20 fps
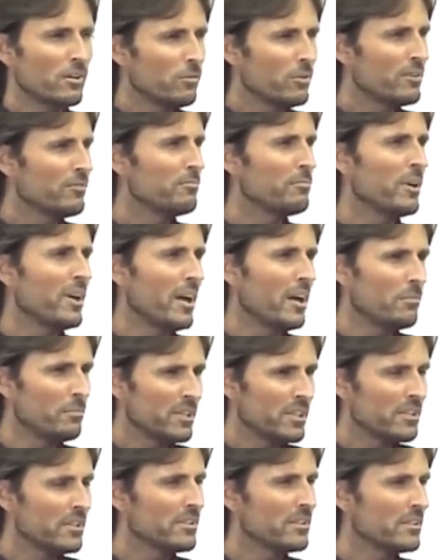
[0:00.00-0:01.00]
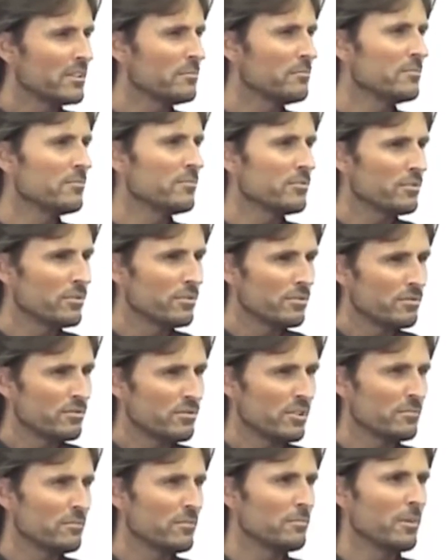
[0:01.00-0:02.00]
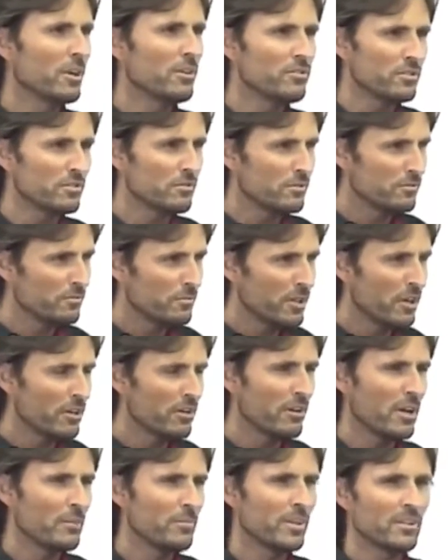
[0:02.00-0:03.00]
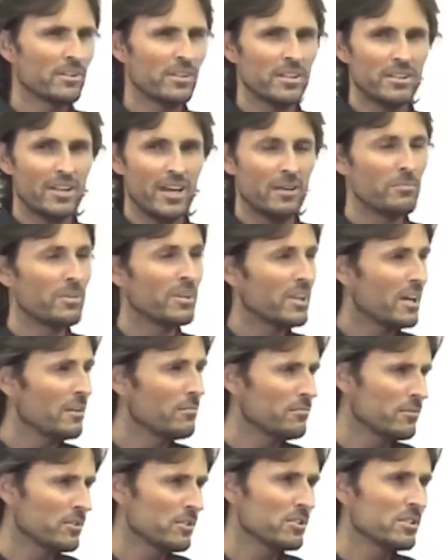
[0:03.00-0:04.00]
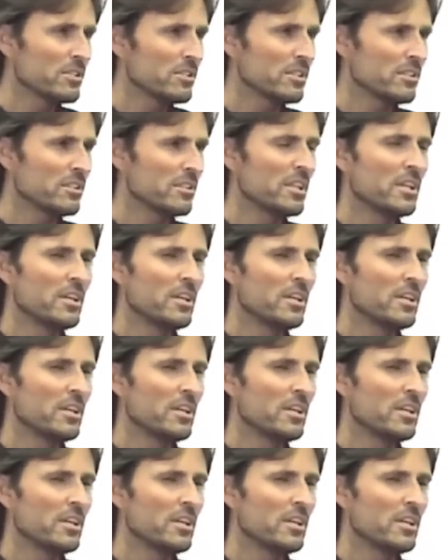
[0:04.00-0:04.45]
we've browbeaten them through some emotional programming that they become resistant.